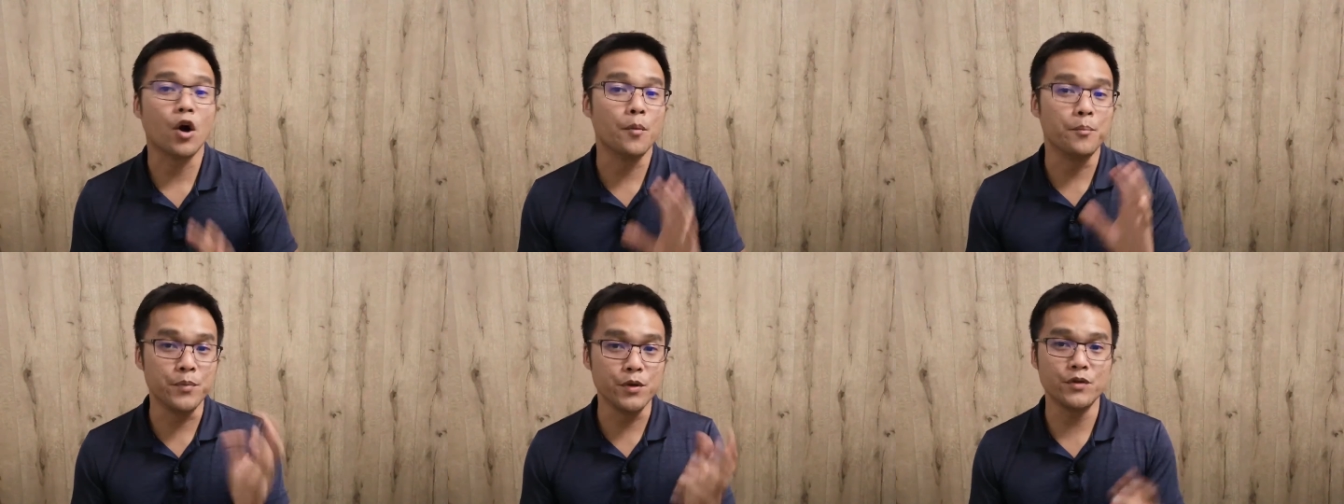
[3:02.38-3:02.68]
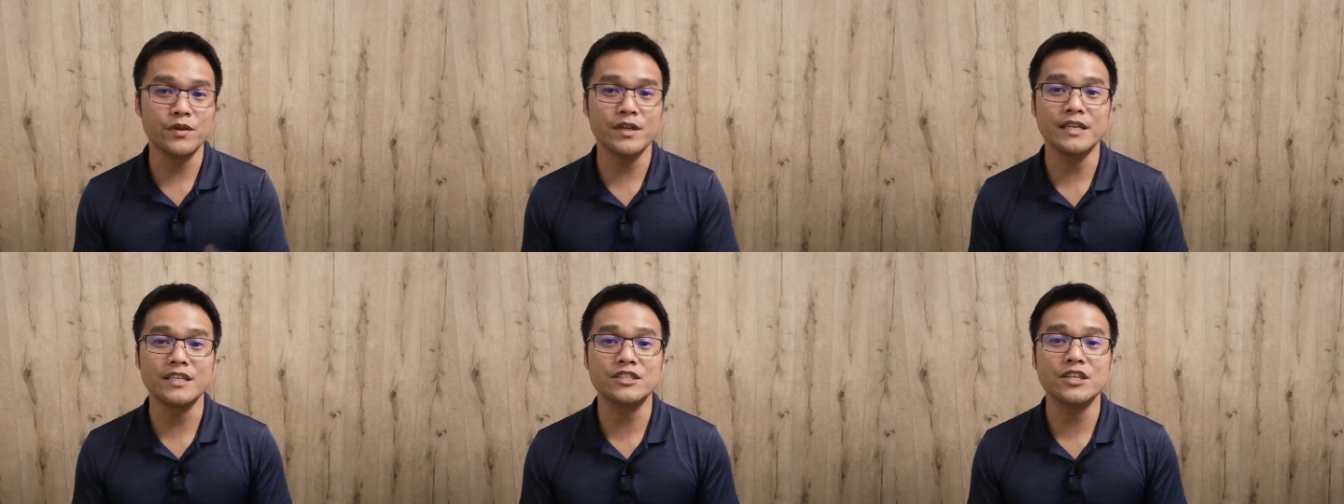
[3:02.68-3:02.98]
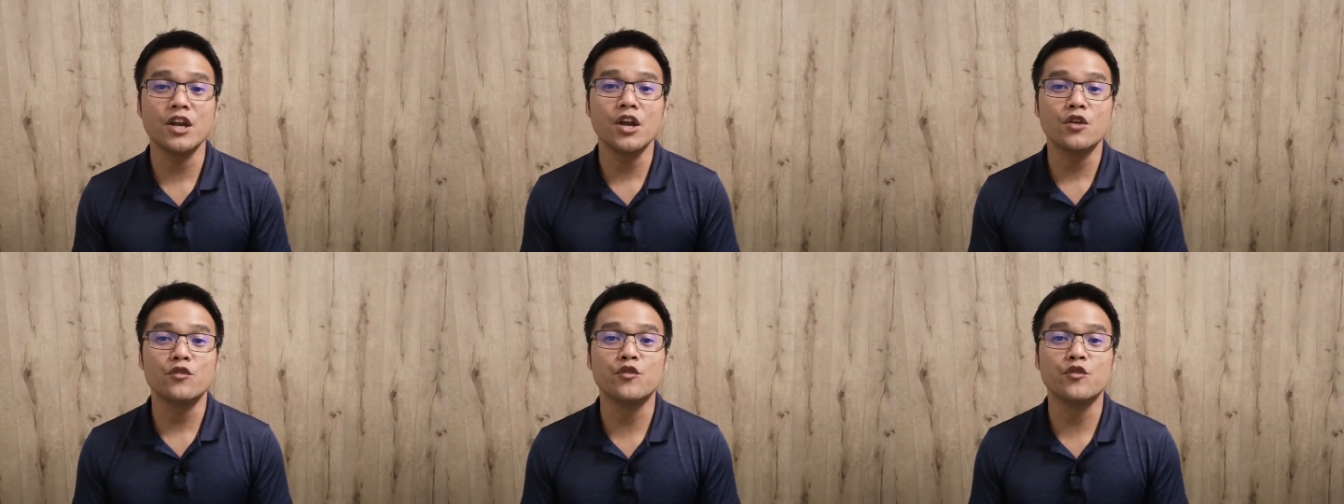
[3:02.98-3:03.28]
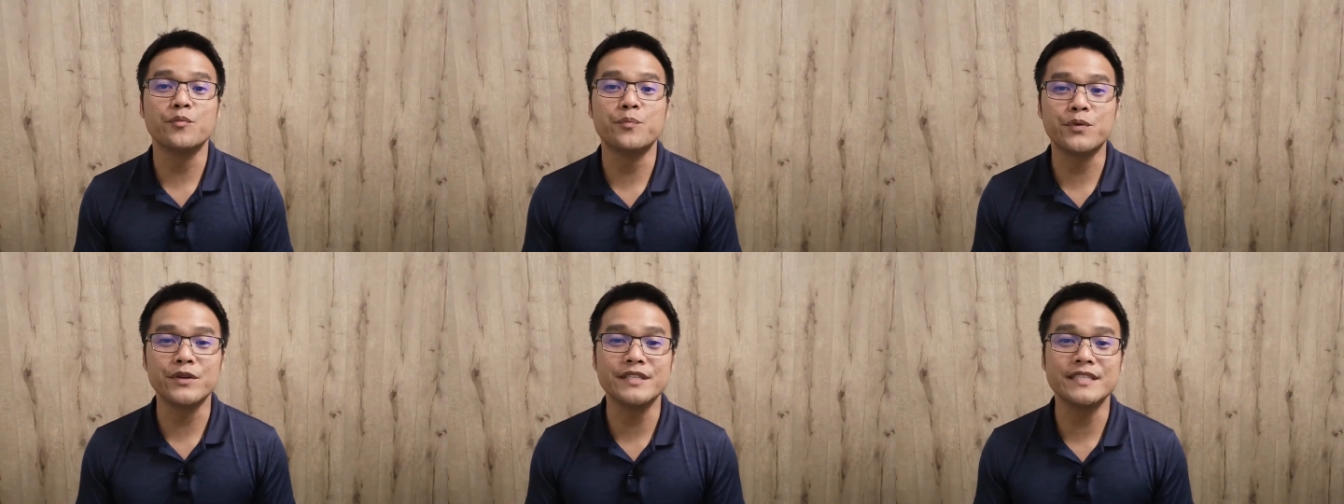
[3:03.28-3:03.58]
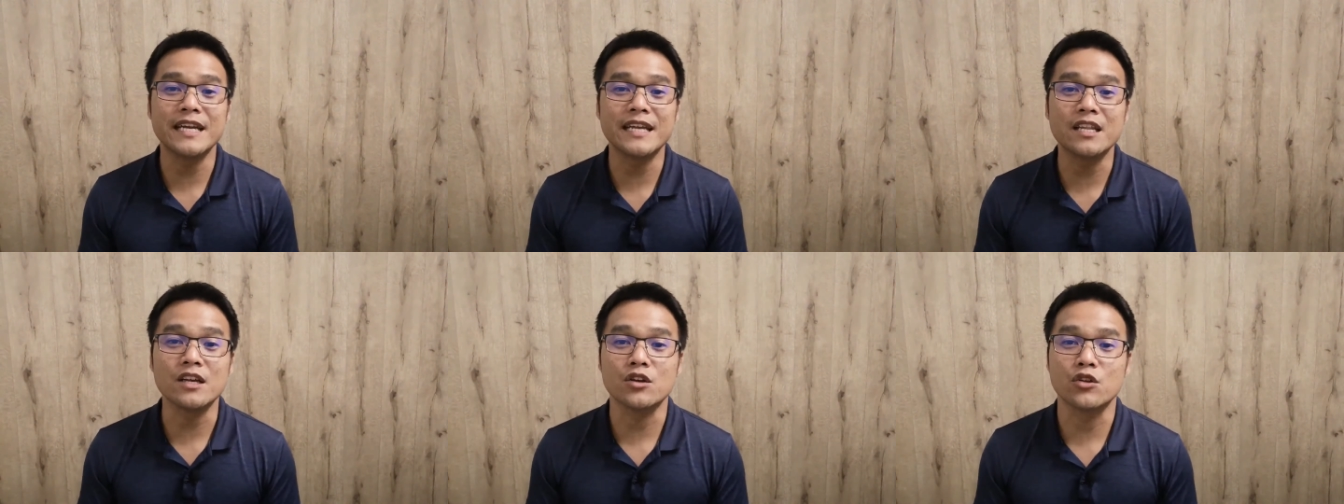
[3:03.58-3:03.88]
or buildings
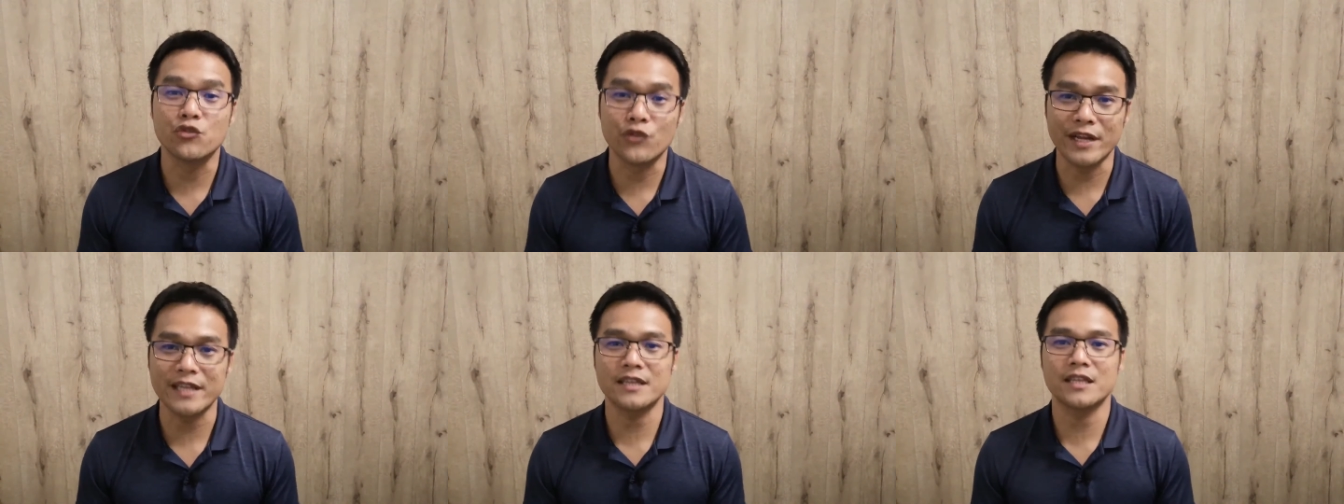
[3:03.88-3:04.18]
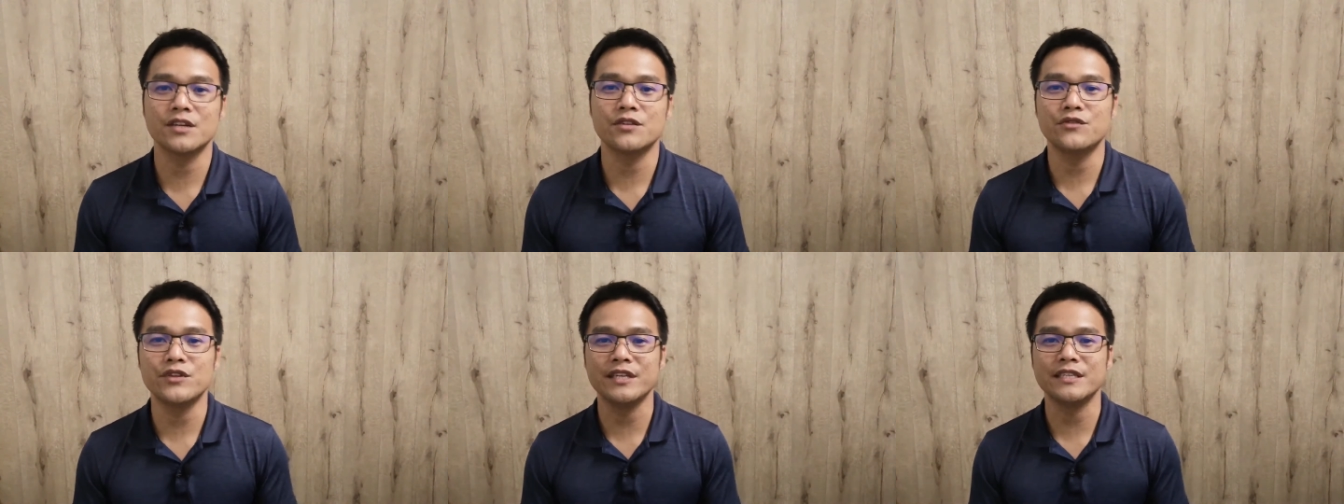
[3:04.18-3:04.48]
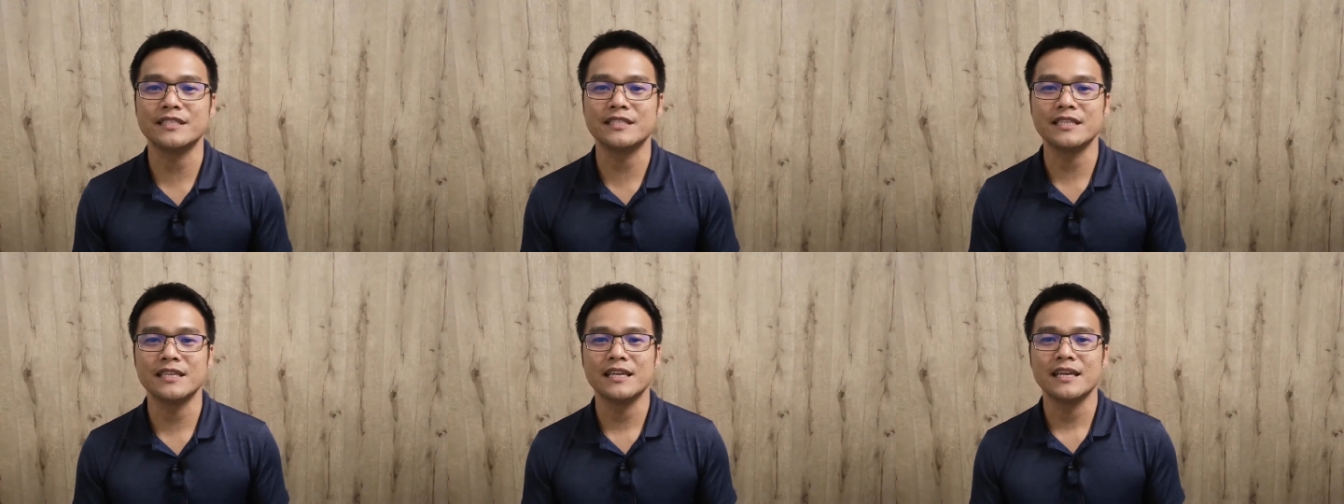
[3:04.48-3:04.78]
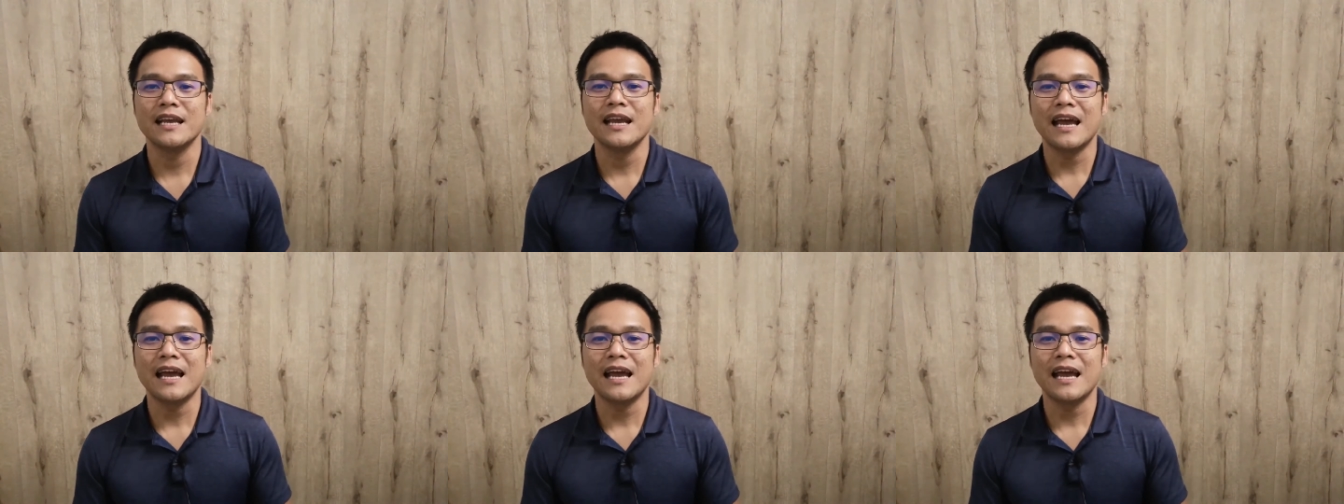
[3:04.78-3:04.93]
represent a greater risk,